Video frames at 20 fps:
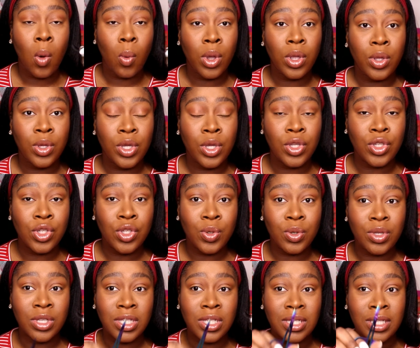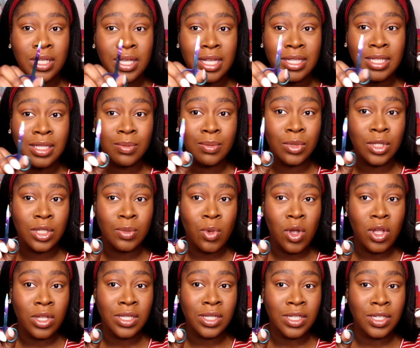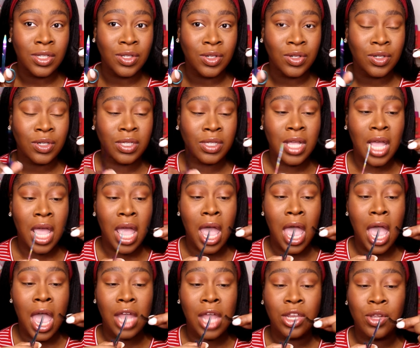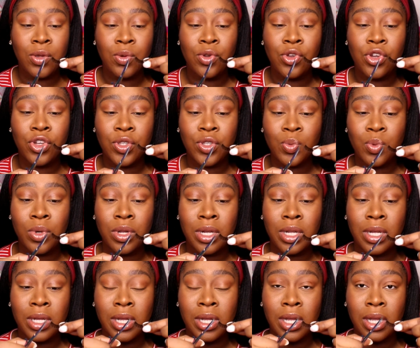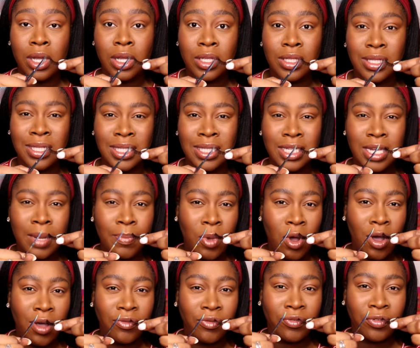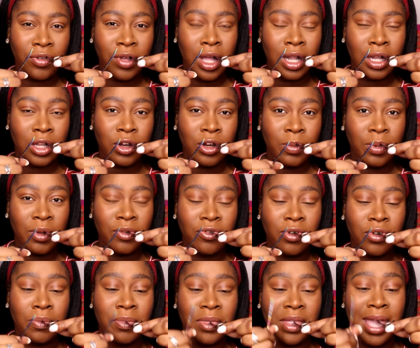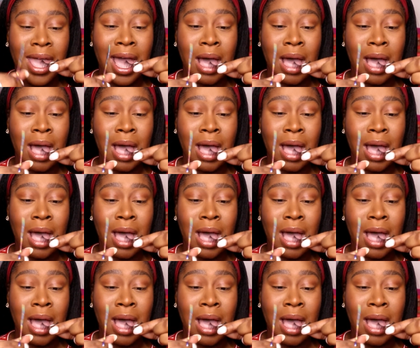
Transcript: what you can do is get some small scissors and you just want to snip off a little bit from the